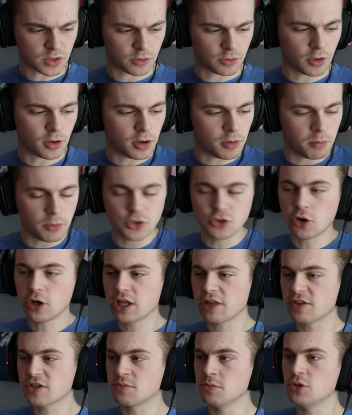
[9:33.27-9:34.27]
The
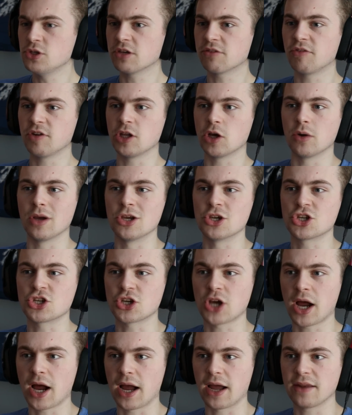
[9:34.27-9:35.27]
majority of this music video is
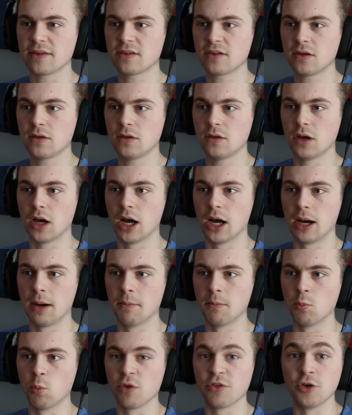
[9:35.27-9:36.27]
shot
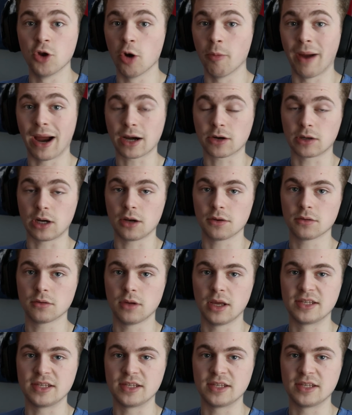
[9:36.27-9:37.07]
with no background.